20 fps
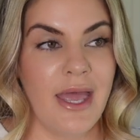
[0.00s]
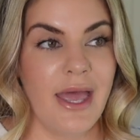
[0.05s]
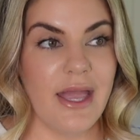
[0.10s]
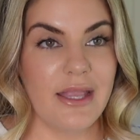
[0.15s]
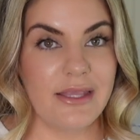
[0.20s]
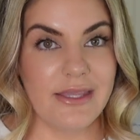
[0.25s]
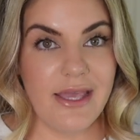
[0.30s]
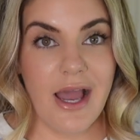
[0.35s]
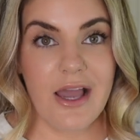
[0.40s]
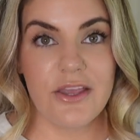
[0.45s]

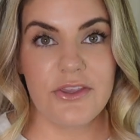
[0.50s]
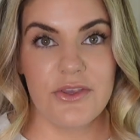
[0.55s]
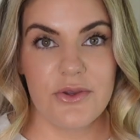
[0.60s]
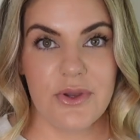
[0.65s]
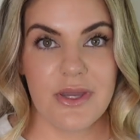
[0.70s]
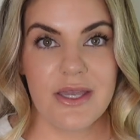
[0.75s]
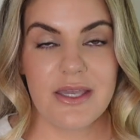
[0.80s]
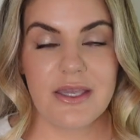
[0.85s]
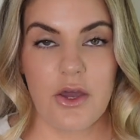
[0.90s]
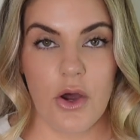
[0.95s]
And yeah, you
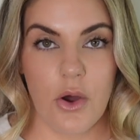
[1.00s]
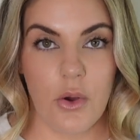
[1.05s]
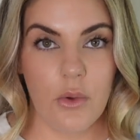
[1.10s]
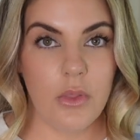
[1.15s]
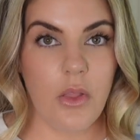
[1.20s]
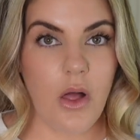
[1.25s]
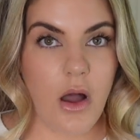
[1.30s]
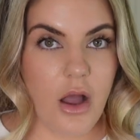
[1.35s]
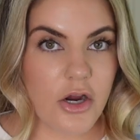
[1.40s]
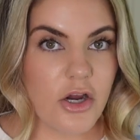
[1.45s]
can go
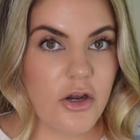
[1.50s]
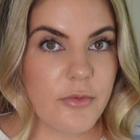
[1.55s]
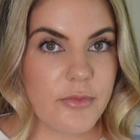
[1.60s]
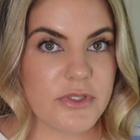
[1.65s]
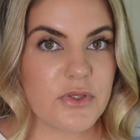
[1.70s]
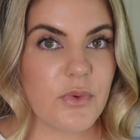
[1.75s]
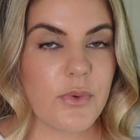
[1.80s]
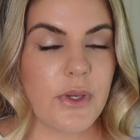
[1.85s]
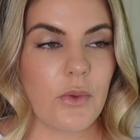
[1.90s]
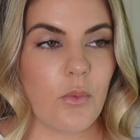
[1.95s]
longer
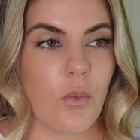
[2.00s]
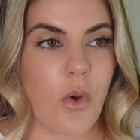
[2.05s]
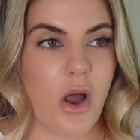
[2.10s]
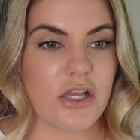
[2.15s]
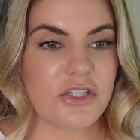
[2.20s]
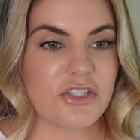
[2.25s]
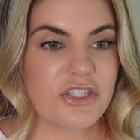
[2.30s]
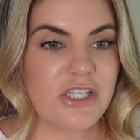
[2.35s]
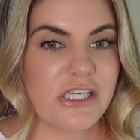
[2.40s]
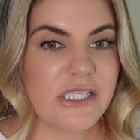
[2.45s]
between
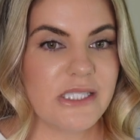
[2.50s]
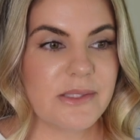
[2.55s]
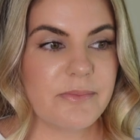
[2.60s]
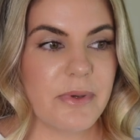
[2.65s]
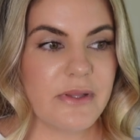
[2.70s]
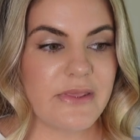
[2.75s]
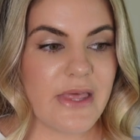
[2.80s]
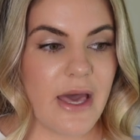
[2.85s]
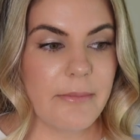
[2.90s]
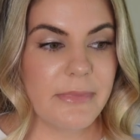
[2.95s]
washes,
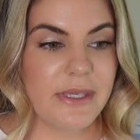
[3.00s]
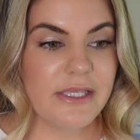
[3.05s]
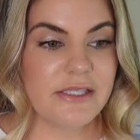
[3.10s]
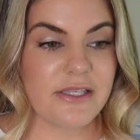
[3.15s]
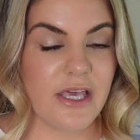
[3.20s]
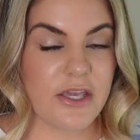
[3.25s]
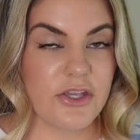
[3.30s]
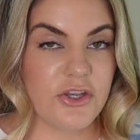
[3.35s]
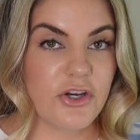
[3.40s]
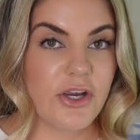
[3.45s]
but that means
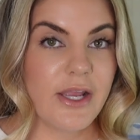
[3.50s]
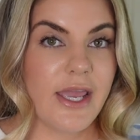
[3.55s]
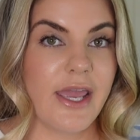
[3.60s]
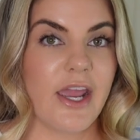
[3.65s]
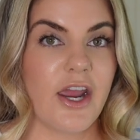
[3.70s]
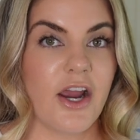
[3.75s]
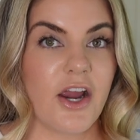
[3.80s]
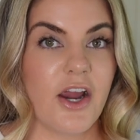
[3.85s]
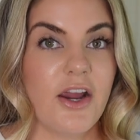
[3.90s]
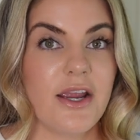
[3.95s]
that your
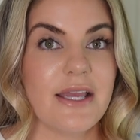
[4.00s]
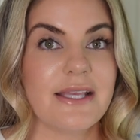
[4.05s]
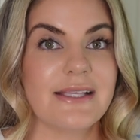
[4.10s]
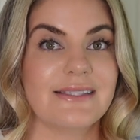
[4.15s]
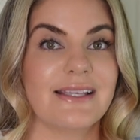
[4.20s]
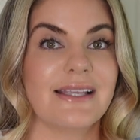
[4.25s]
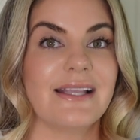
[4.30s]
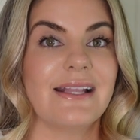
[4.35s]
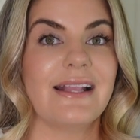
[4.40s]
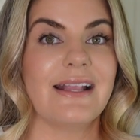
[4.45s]
hair
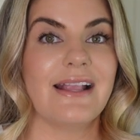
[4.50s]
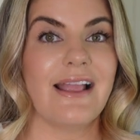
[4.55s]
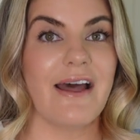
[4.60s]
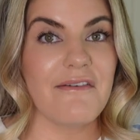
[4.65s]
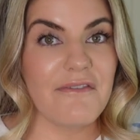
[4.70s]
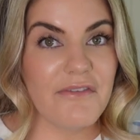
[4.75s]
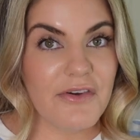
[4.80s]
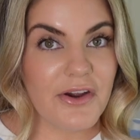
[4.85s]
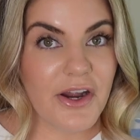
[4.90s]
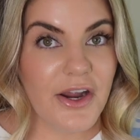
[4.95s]
is
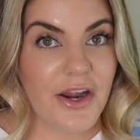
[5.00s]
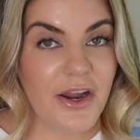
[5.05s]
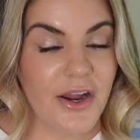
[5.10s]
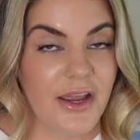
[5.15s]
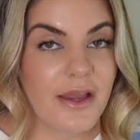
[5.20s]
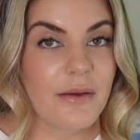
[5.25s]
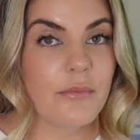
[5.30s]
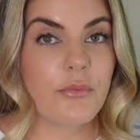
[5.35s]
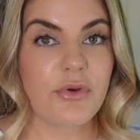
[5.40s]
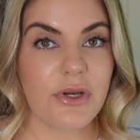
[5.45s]

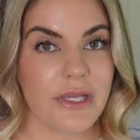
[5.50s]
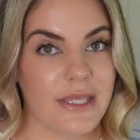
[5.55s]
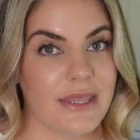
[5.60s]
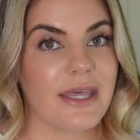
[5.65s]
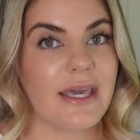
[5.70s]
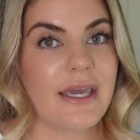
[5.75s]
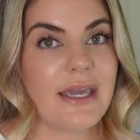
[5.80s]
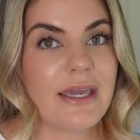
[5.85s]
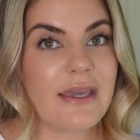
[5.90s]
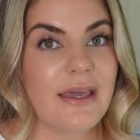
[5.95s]
never
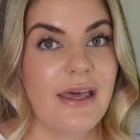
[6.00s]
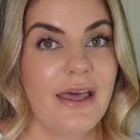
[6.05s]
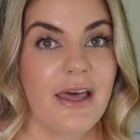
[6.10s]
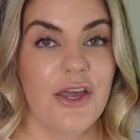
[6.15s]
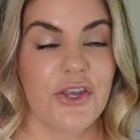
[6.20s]
breathing.